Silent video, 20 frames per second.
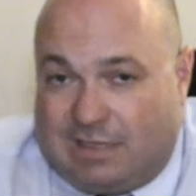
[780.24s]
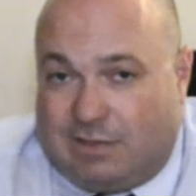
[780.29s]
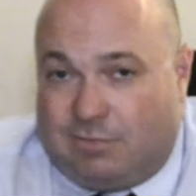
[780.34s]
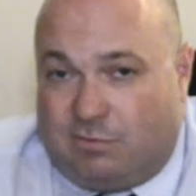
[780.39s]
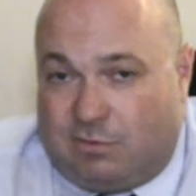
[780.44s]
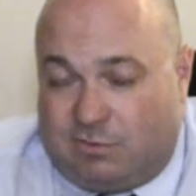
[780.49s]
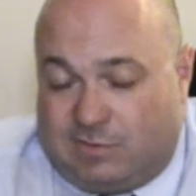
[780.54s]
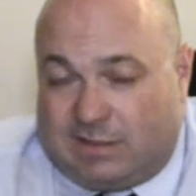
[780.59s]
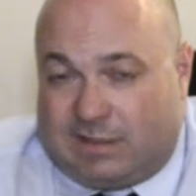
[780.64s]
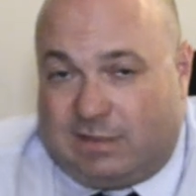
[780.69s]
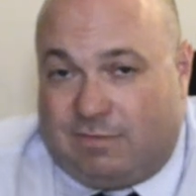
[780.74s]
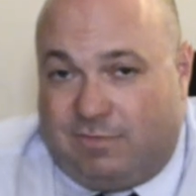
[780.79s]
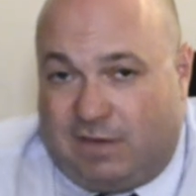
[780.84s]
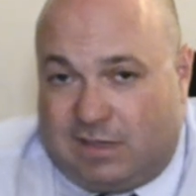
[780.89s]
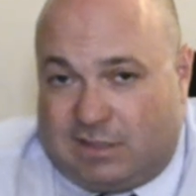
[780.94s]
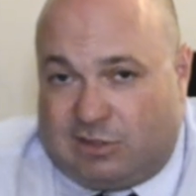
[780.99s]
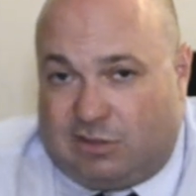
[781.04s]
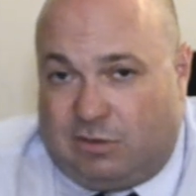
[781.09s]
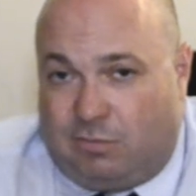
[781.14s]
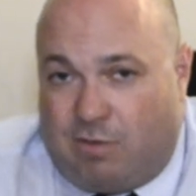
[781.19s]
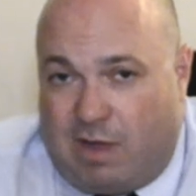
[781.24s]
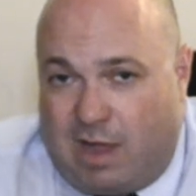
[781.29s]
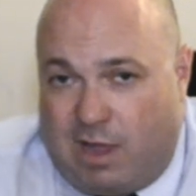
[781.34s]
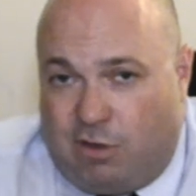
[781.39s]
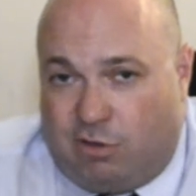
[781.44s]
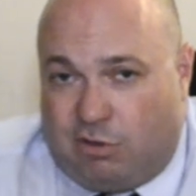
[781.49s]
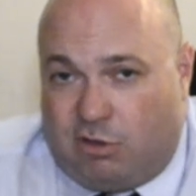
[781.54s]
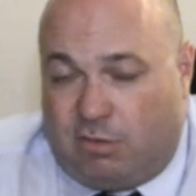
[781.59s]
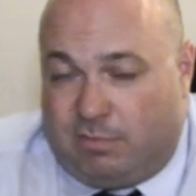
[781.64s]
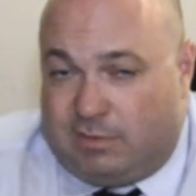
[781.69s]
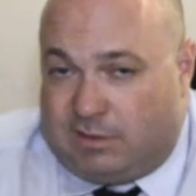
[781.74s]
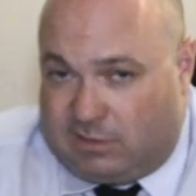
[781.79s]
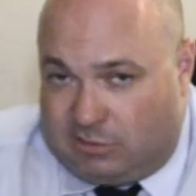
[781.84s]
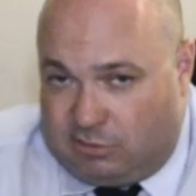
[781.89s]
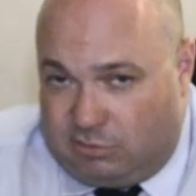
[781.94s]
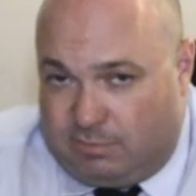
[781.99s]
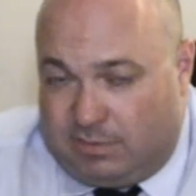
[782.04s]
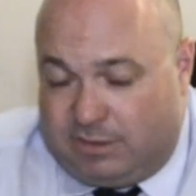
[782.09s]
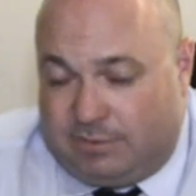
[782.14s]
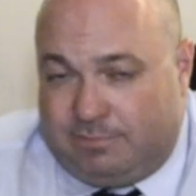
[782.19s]
that where it was a conviction a while ago, I'm
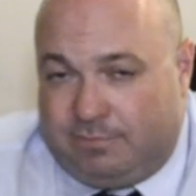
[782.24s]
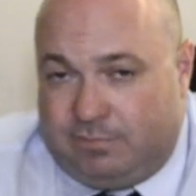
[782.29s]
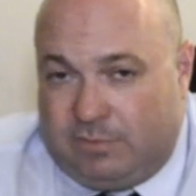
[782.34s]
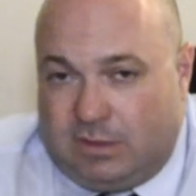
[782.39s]
assuming.